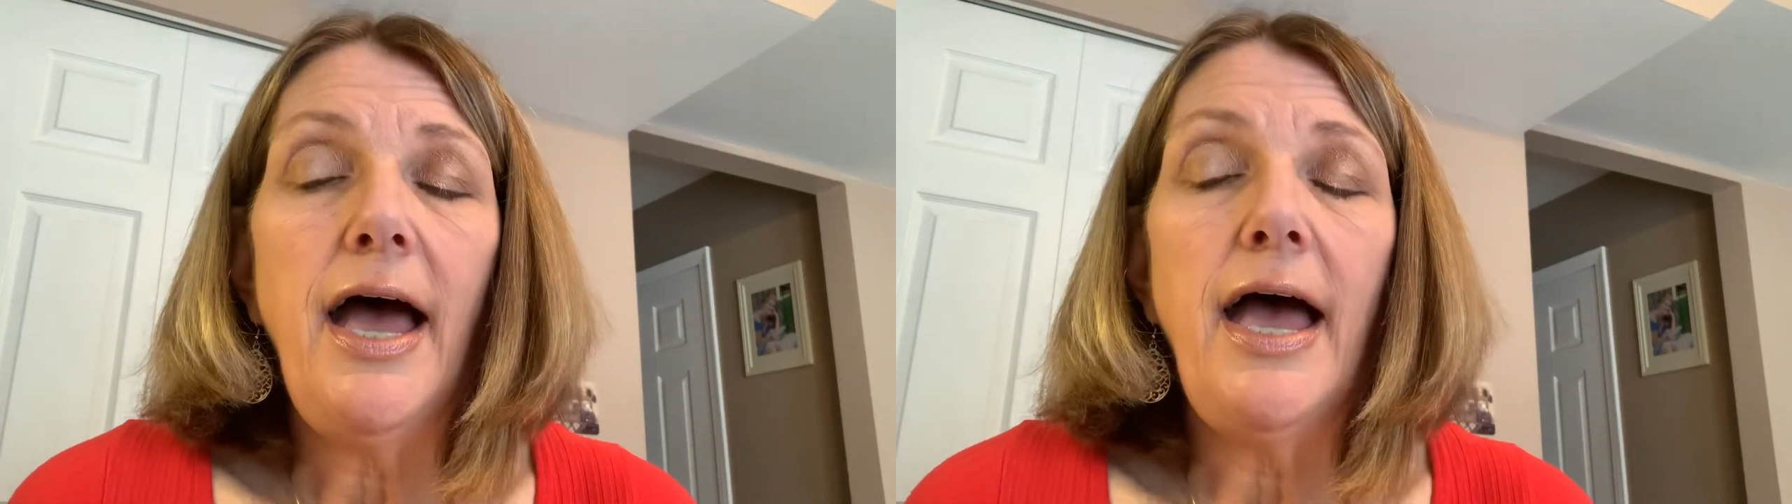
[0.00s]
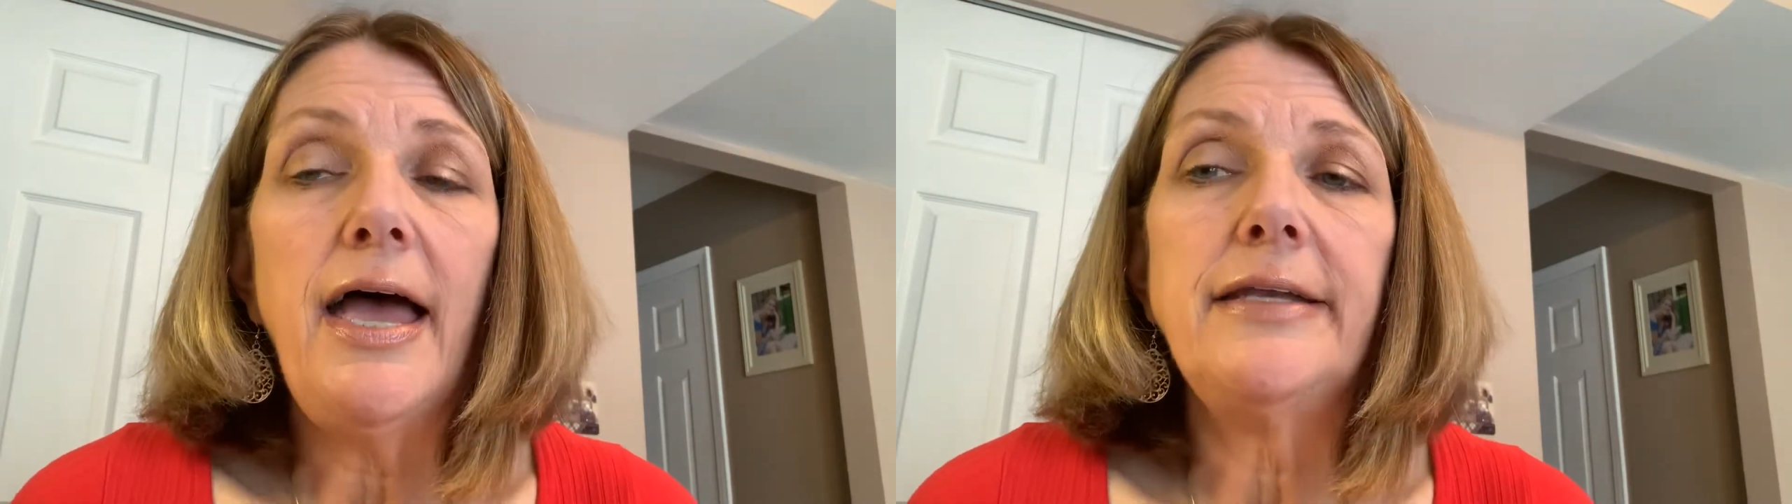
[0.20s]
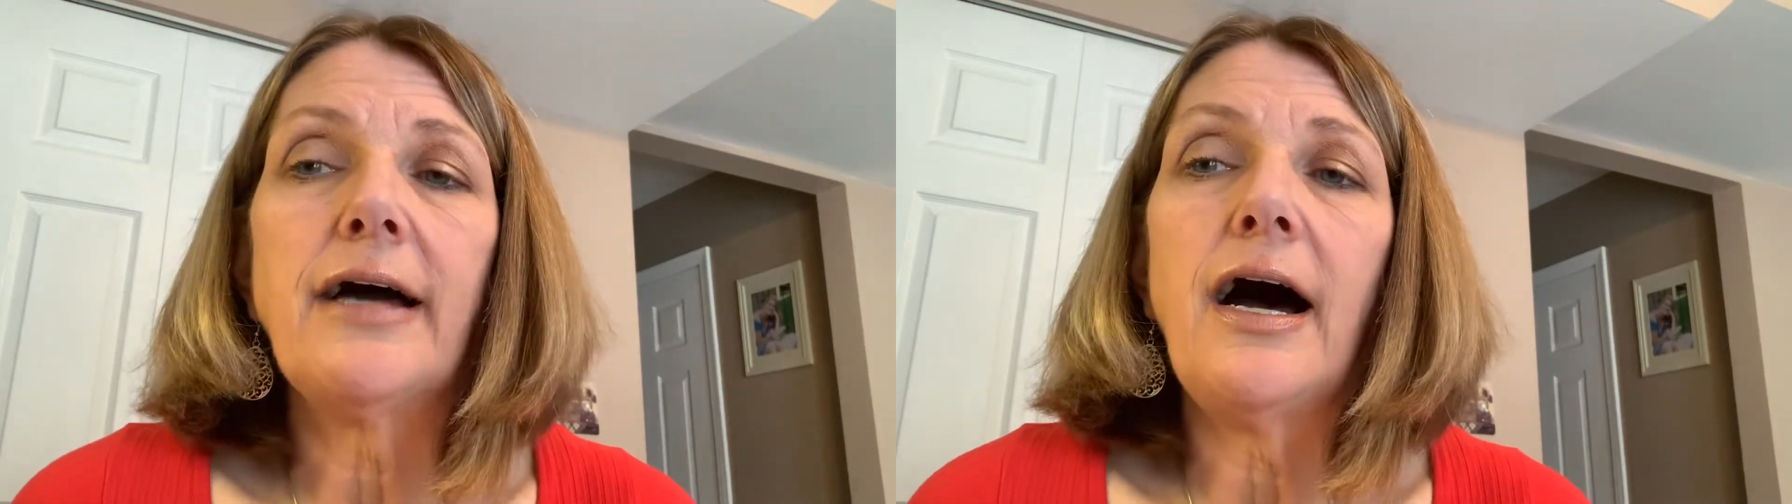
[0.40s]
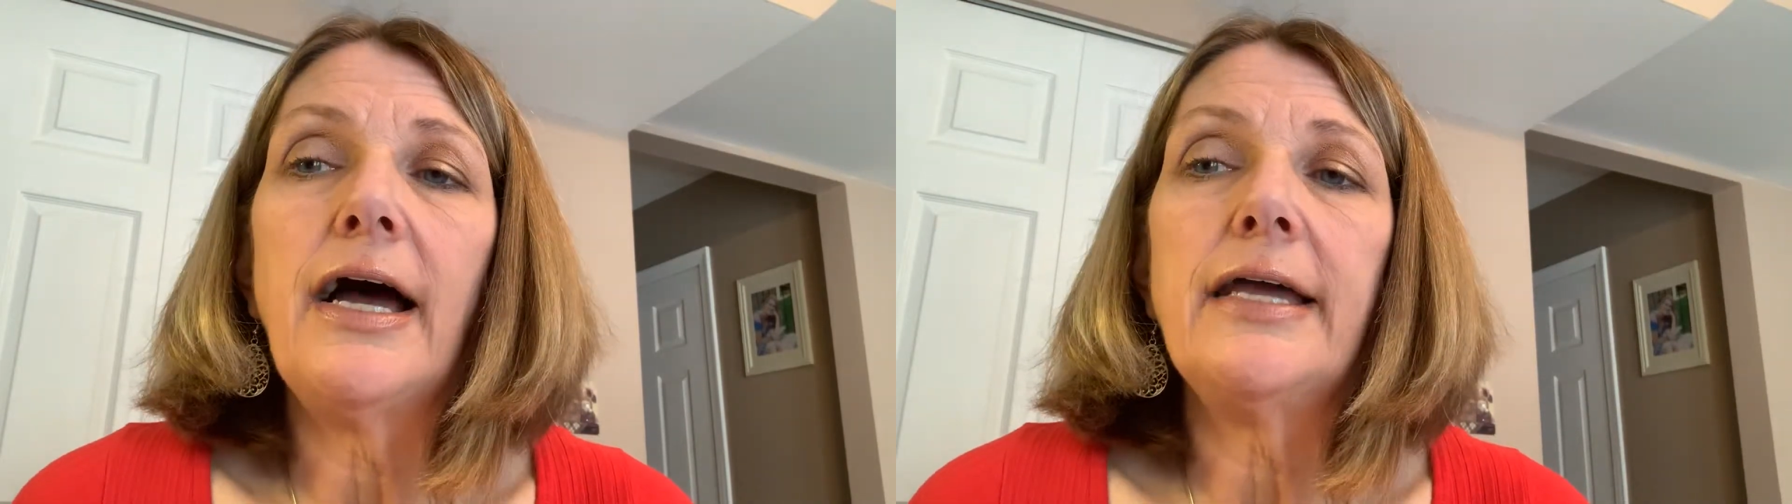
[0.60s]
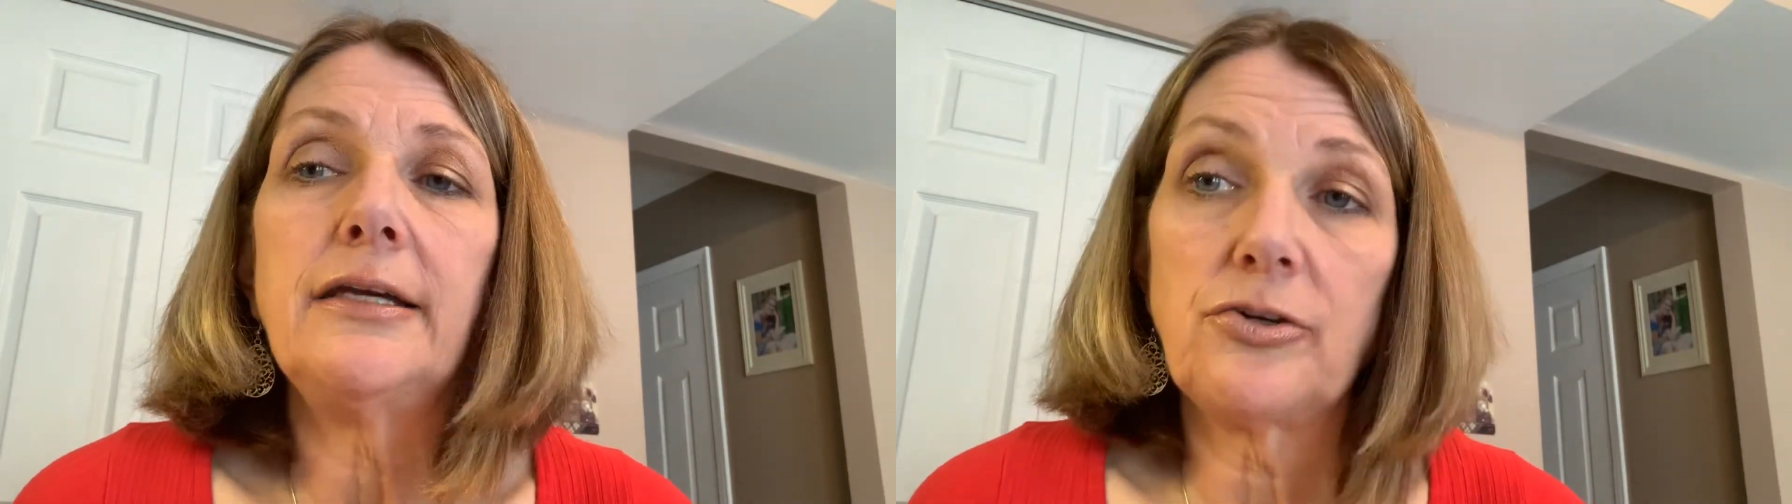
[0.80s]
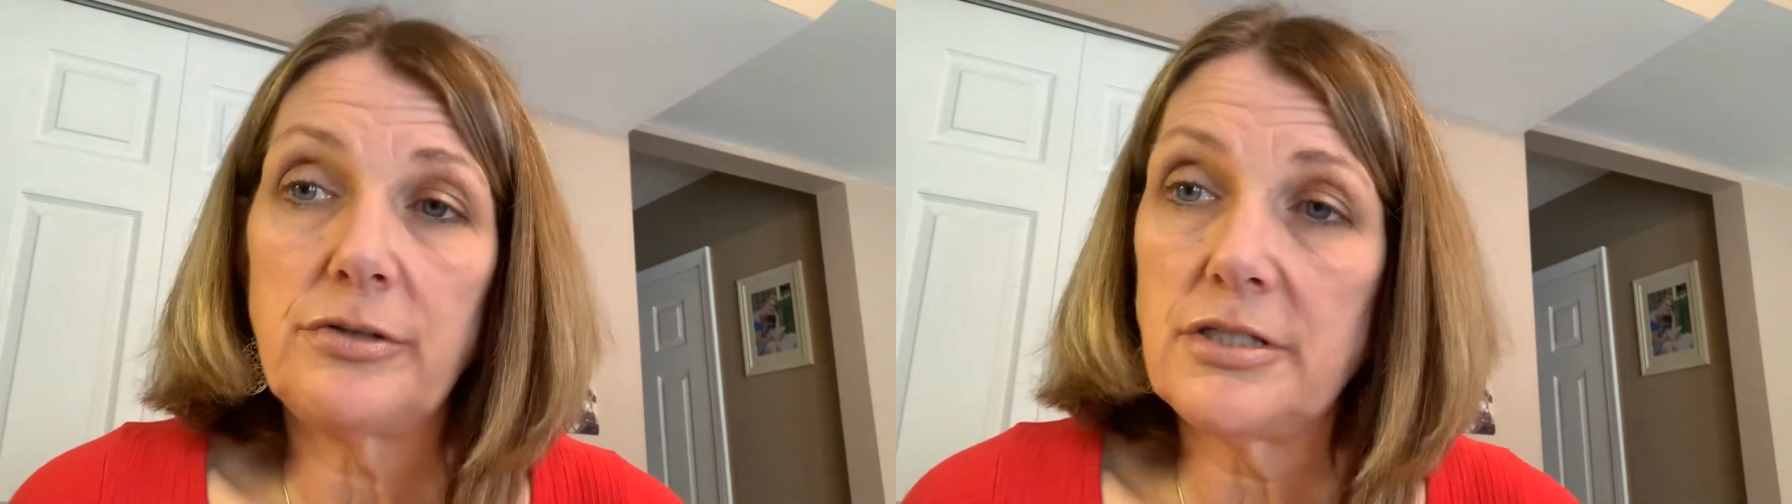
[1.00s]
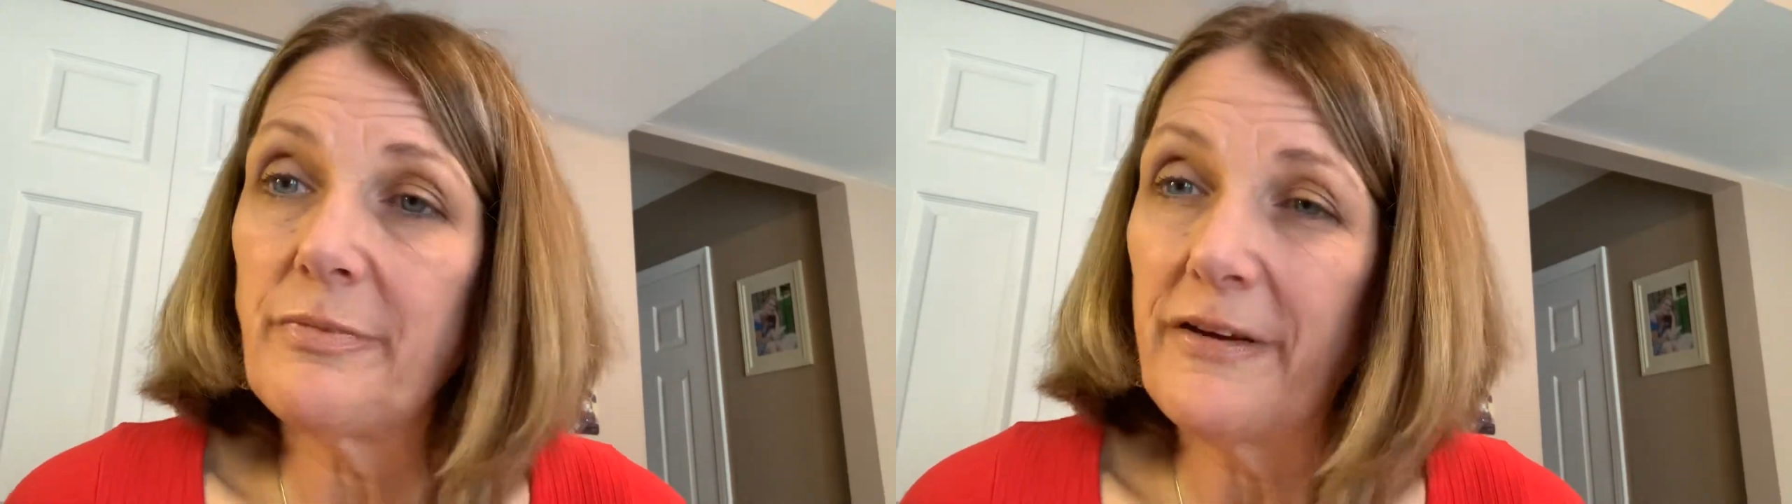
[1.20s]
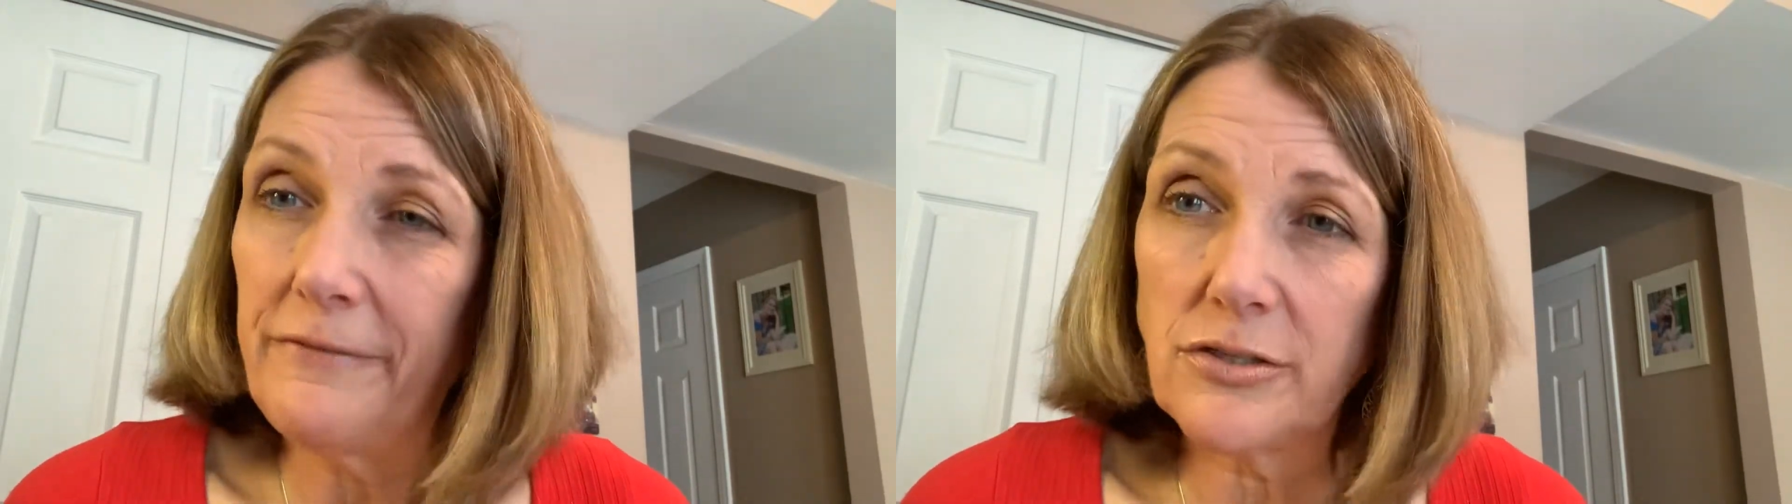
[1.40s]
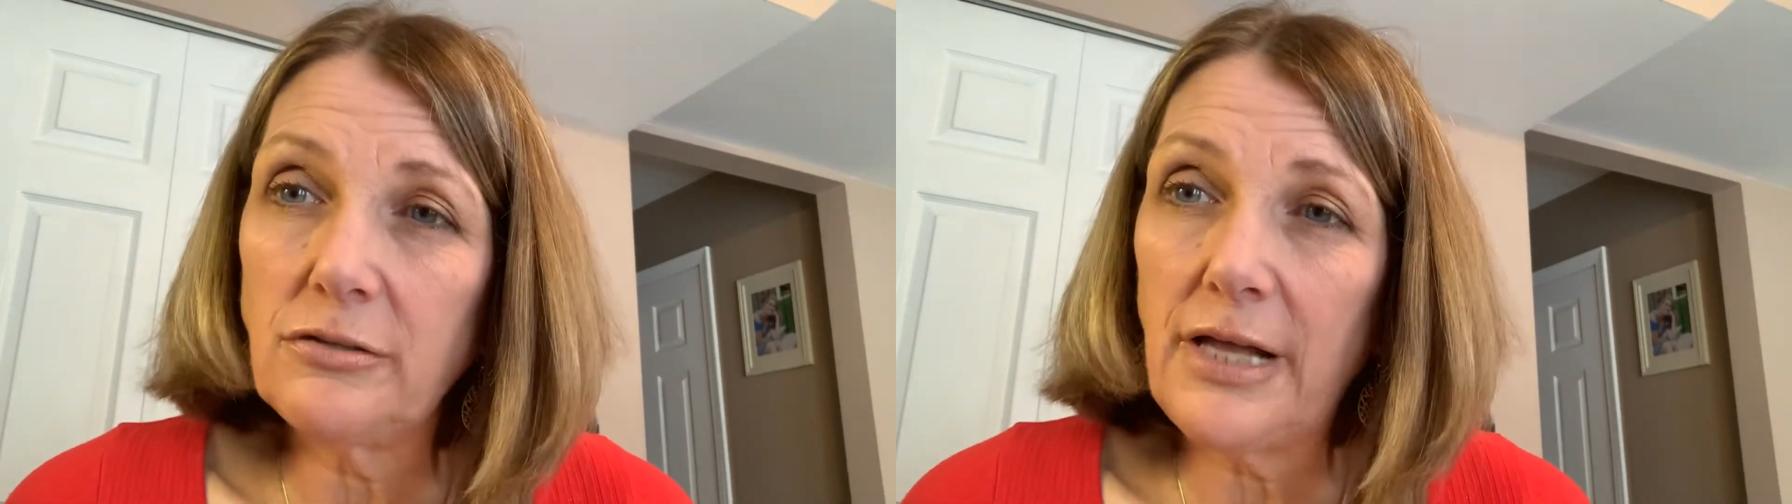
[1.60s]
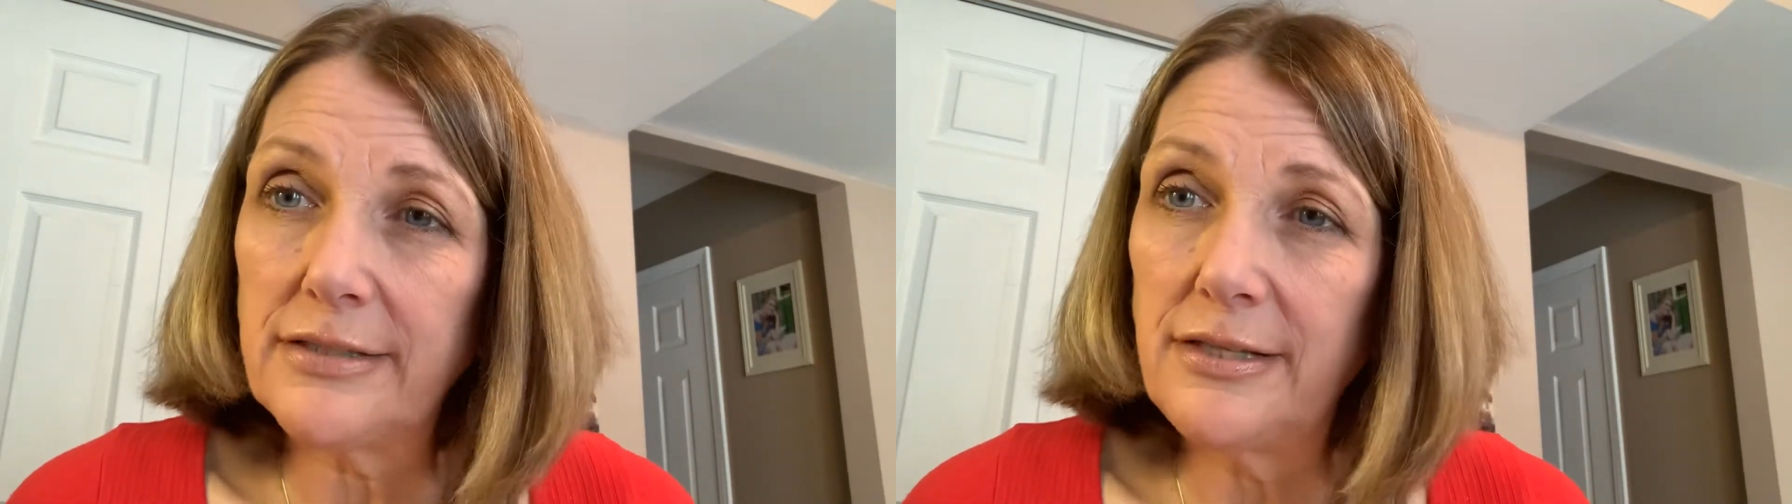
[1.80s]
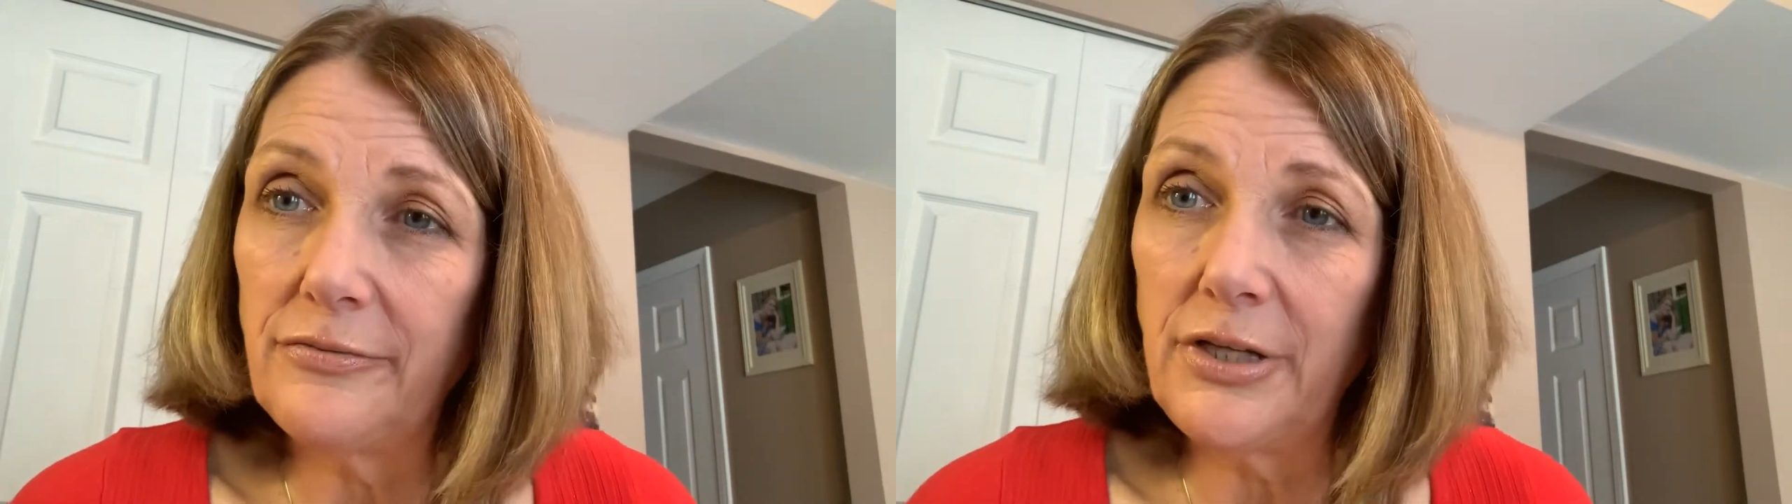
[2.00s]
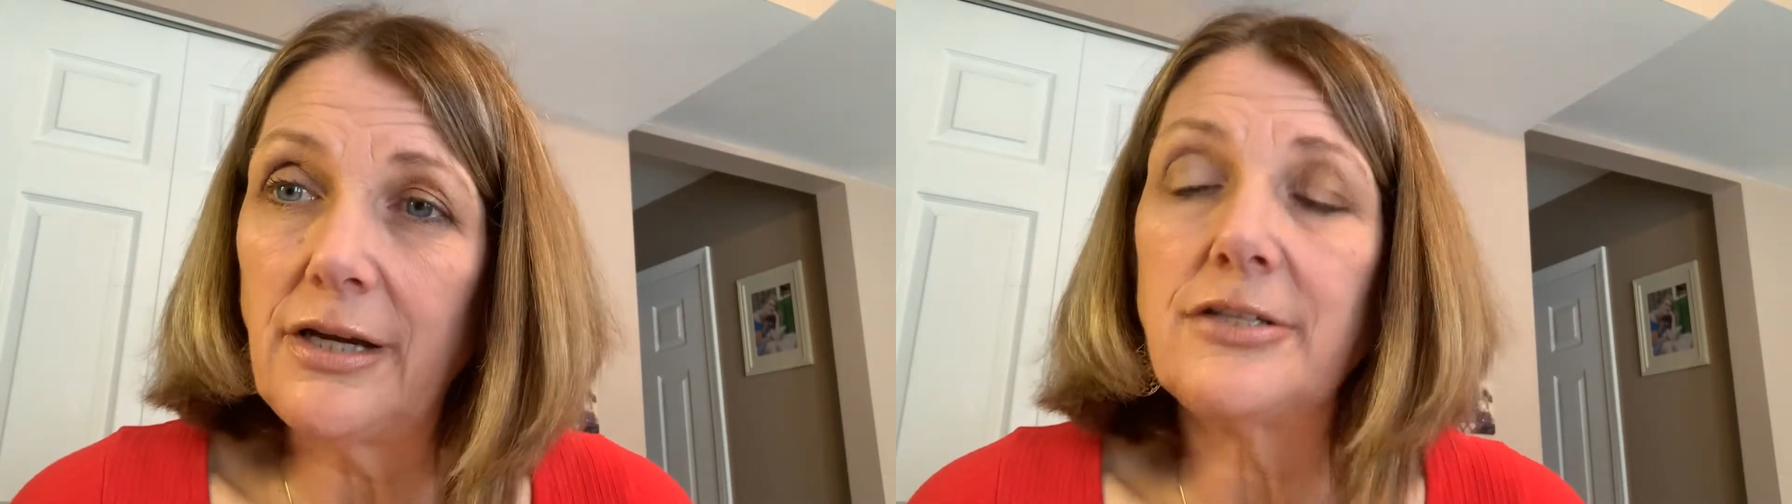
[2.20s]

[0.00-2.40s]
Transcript: And I increased my physical activity.